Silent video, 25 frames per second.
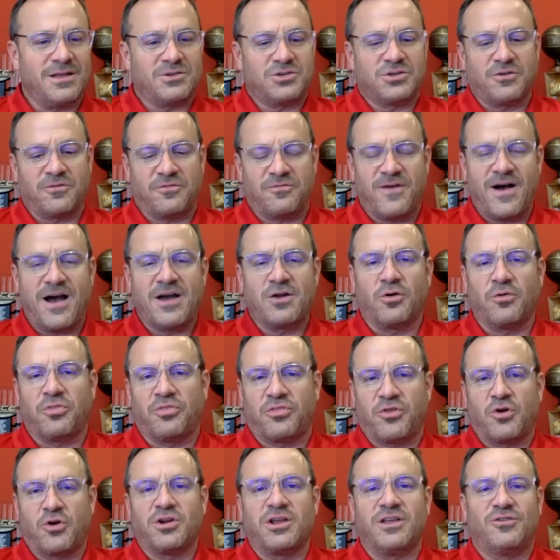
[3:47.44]
your final
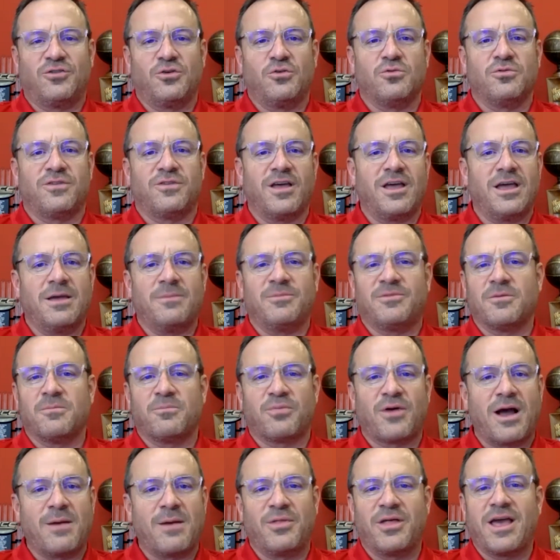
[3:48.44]
32 teams,
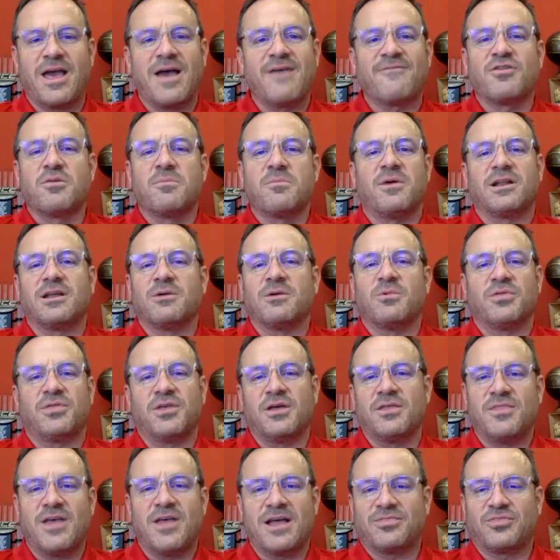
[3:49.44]
and probably everybody
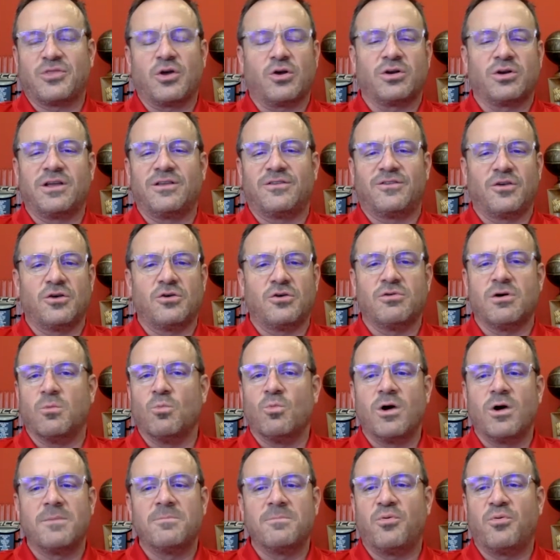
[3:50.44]
within that 32 at
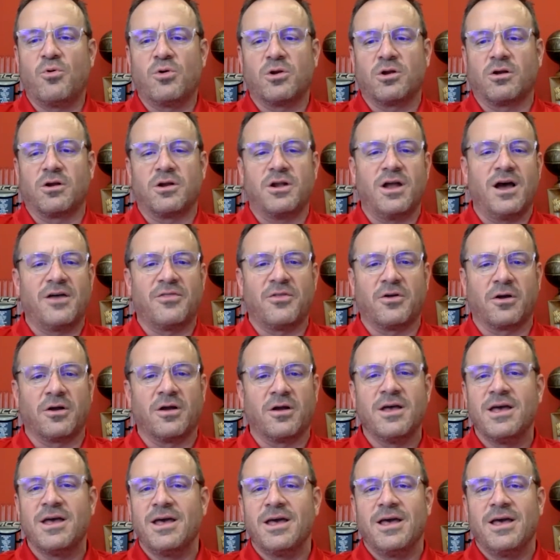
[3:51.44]
one point or another